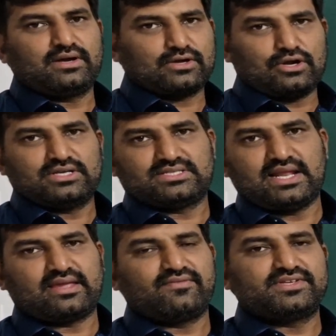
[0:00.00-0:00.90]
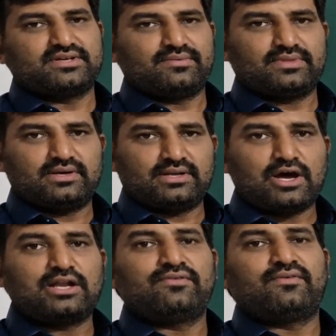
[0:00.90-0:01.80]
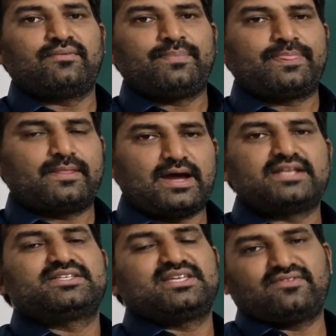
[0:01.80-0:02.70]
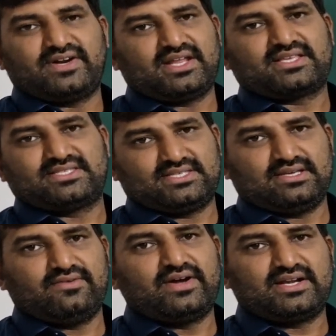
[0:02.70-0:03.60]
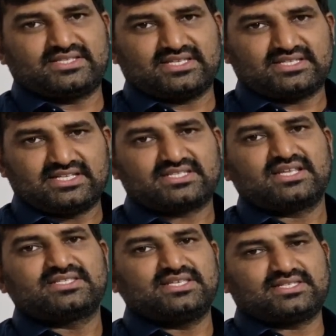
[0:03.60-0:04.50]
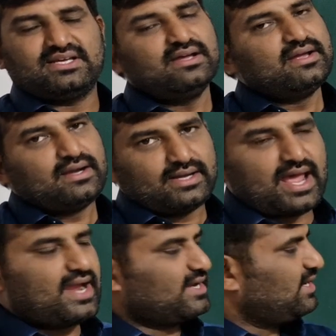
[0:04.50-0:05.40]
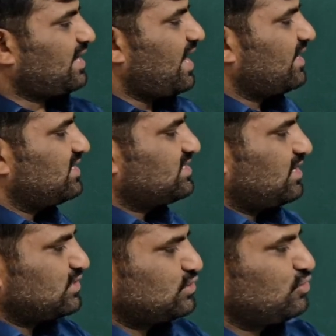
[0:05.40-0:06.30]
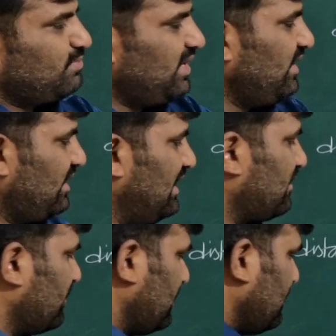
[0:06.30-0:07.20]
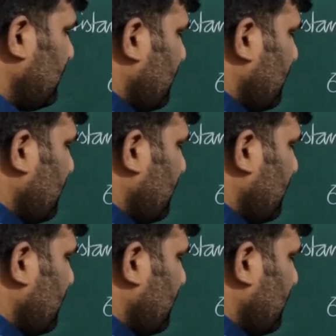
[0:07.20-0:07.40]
cross, like which the non-adjacent vertices distance is a diagonal. Diagonals also should be equal.